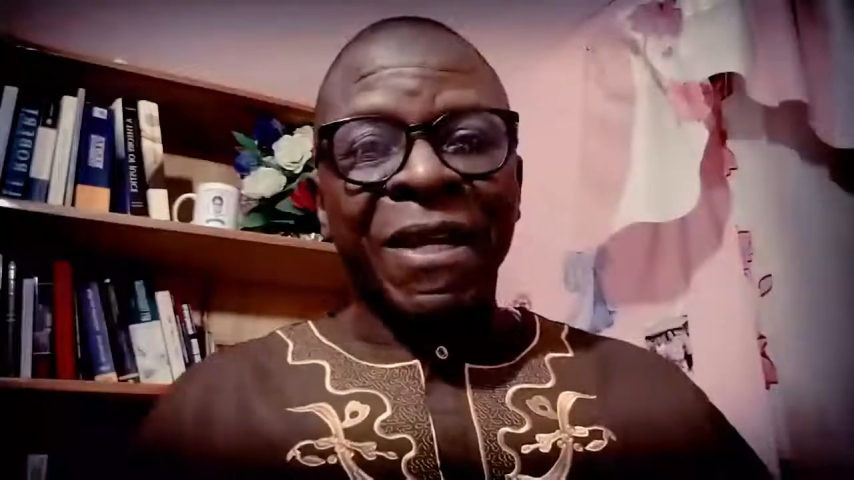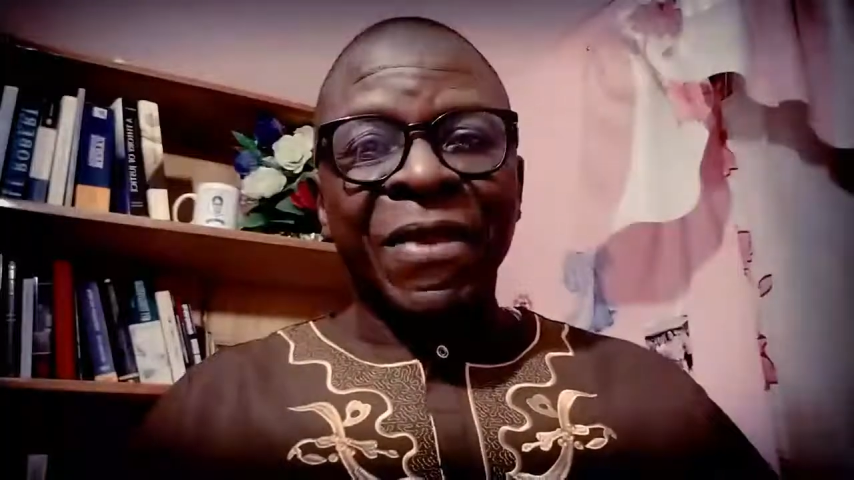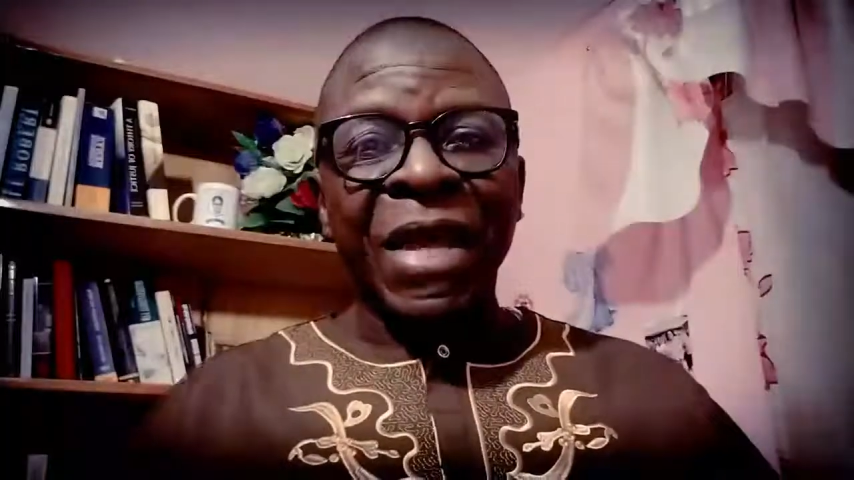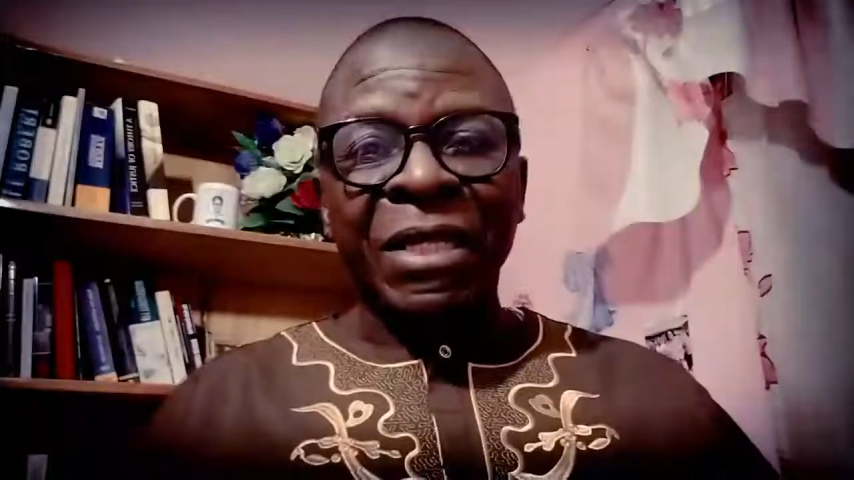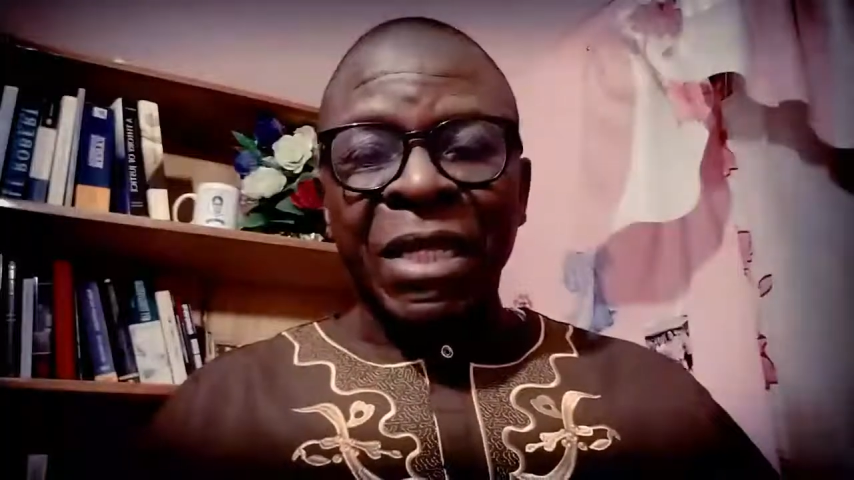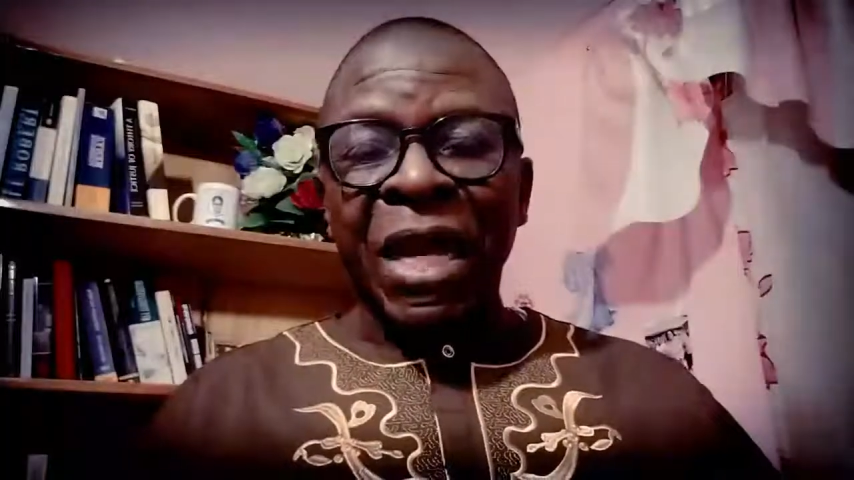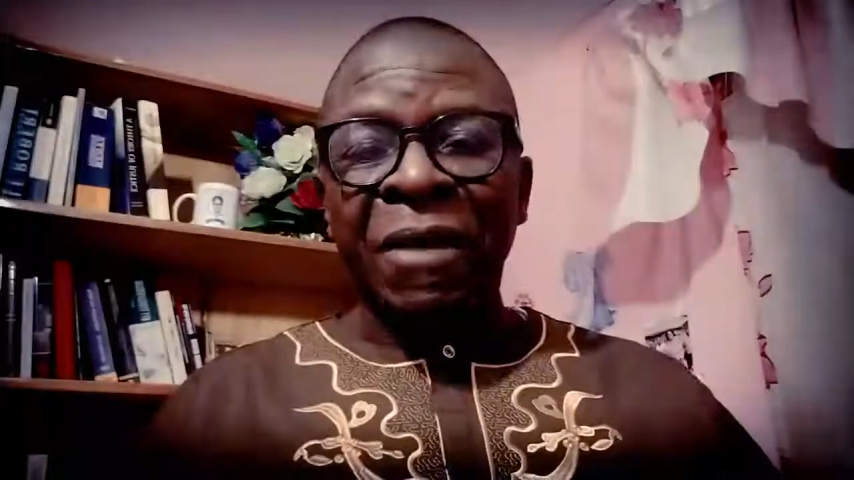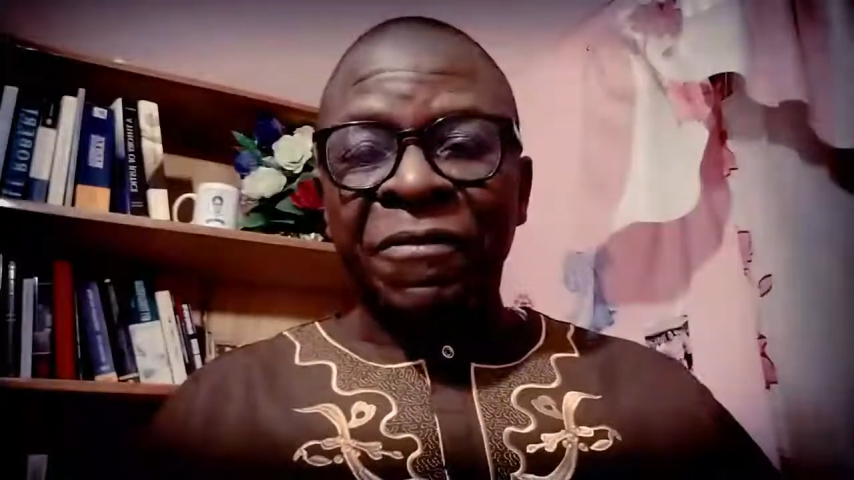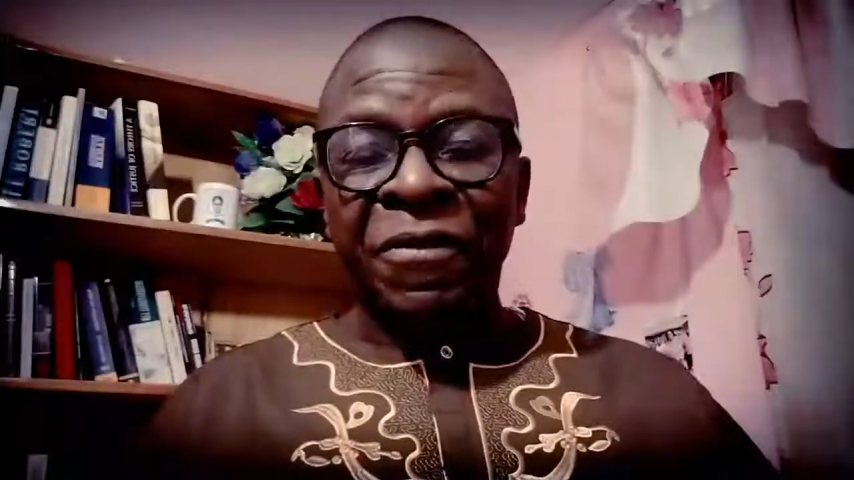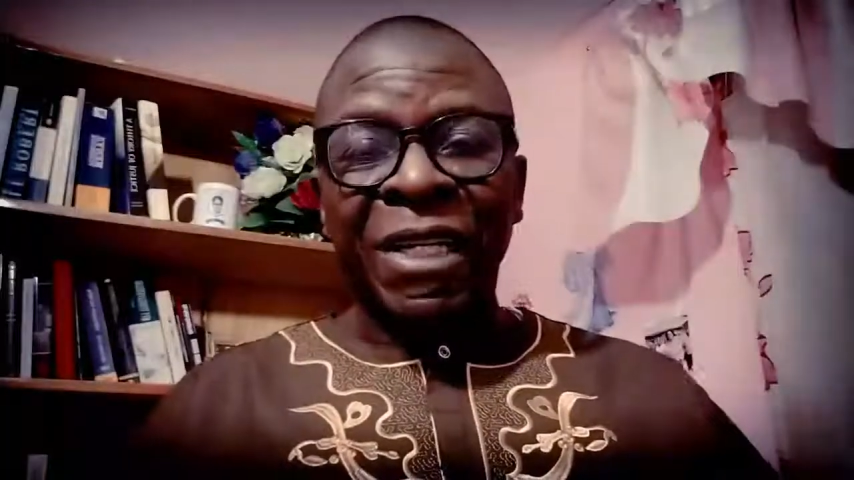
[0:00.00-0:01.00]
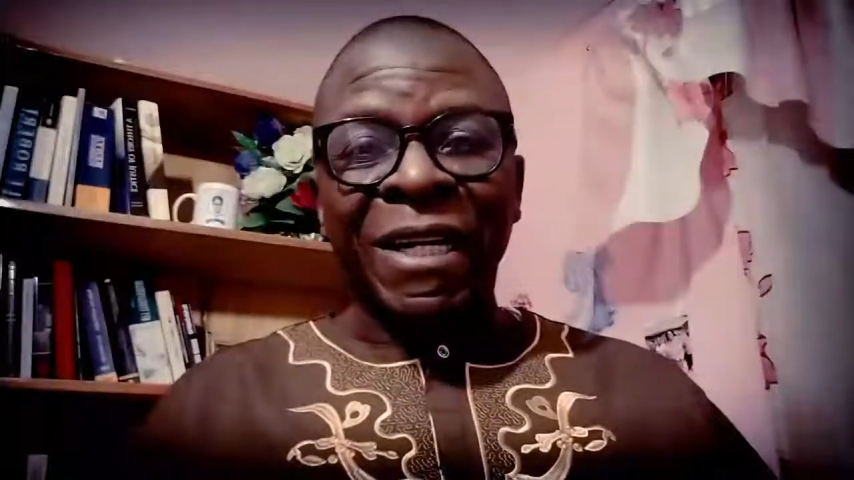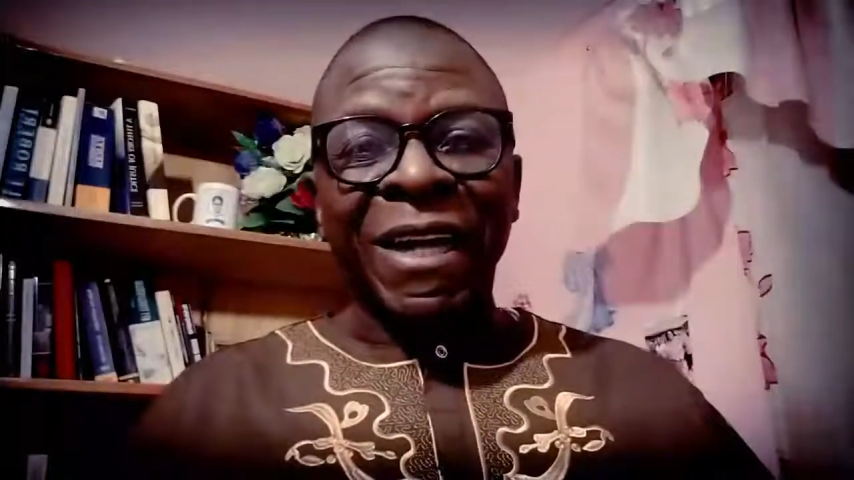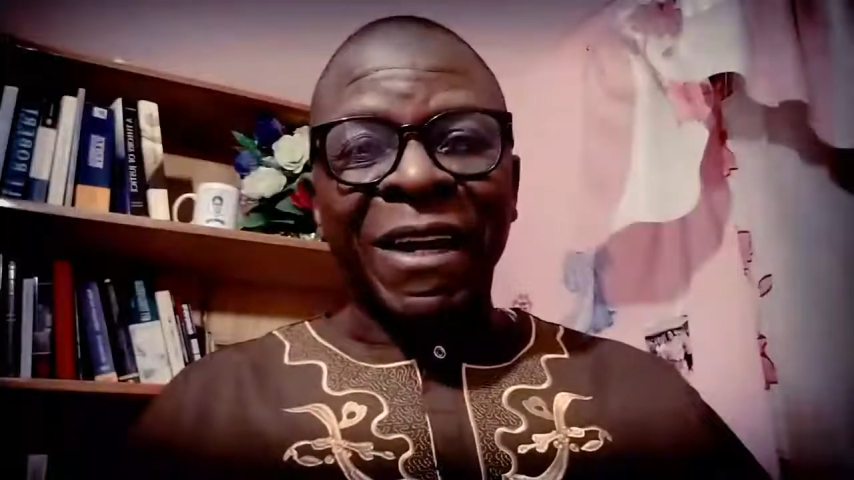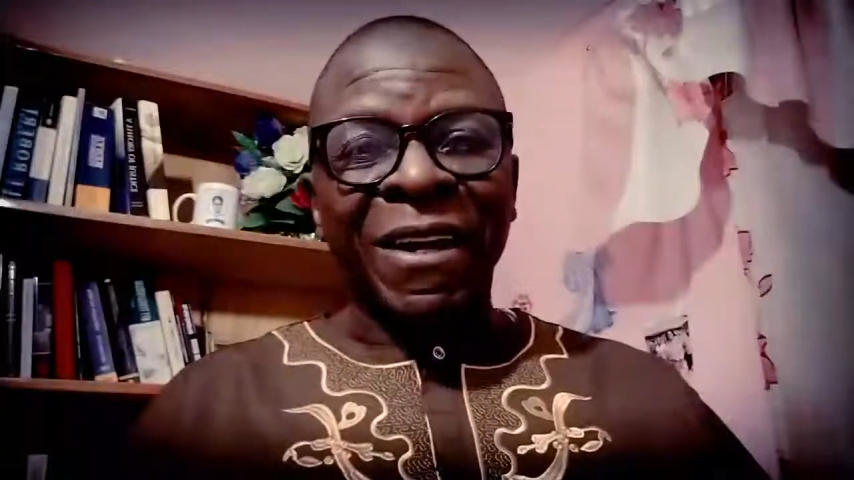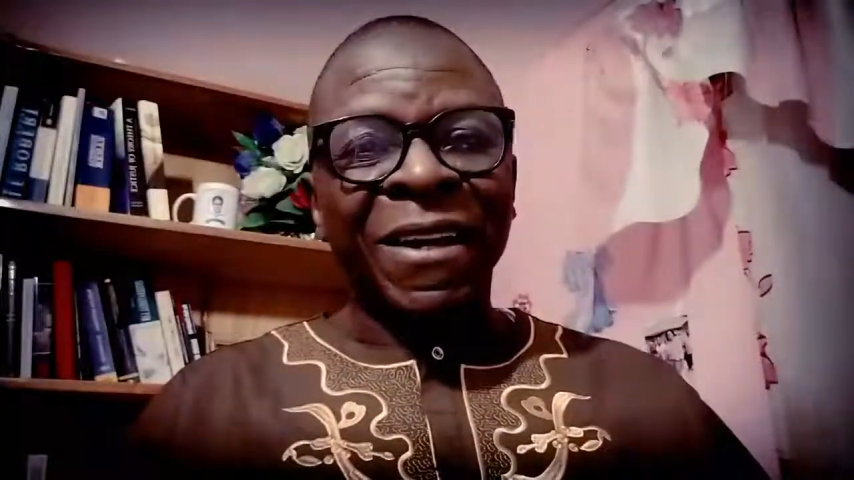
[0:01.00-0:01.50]
that
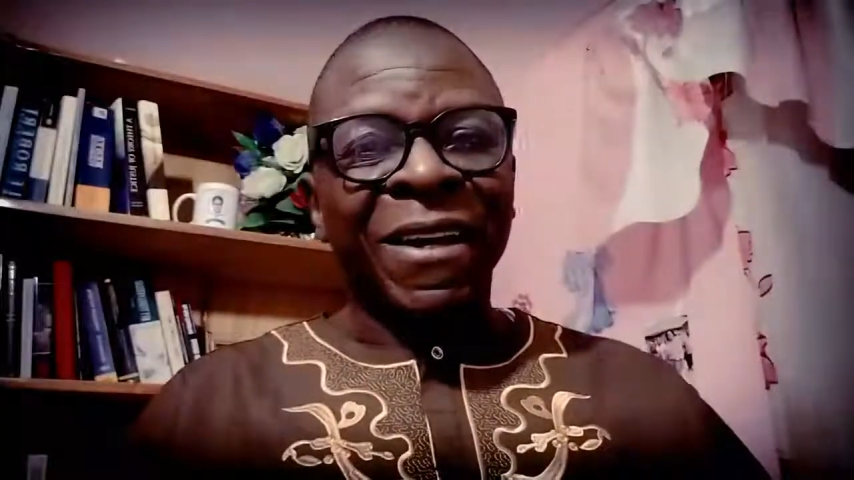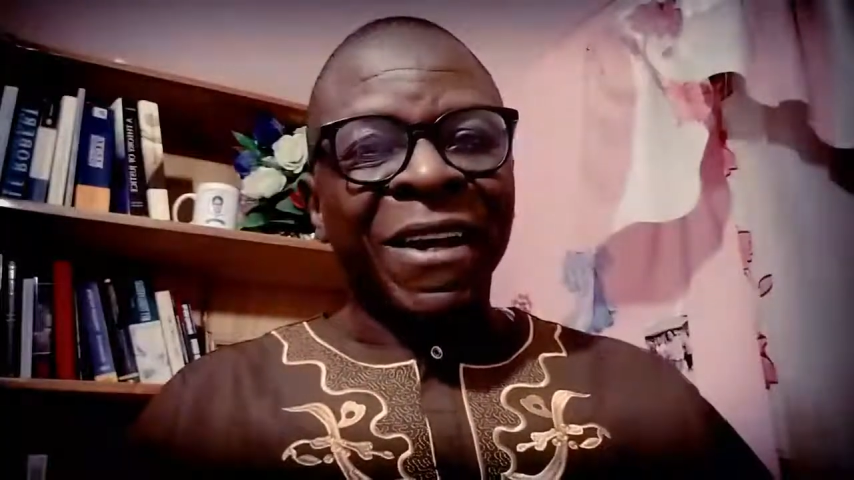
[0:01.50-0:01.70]
Africa